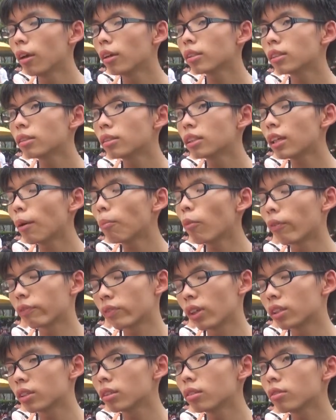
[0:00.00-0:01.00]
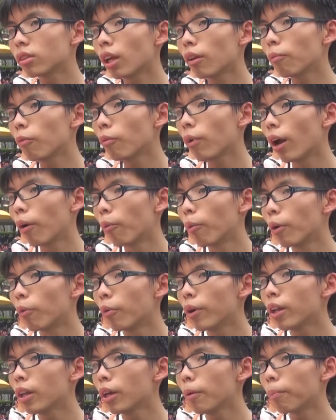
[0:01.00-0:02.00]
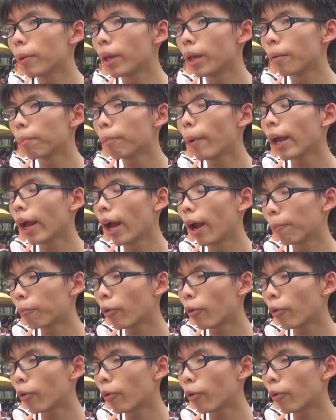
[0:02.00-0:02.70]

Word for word: some of the students will really be uh,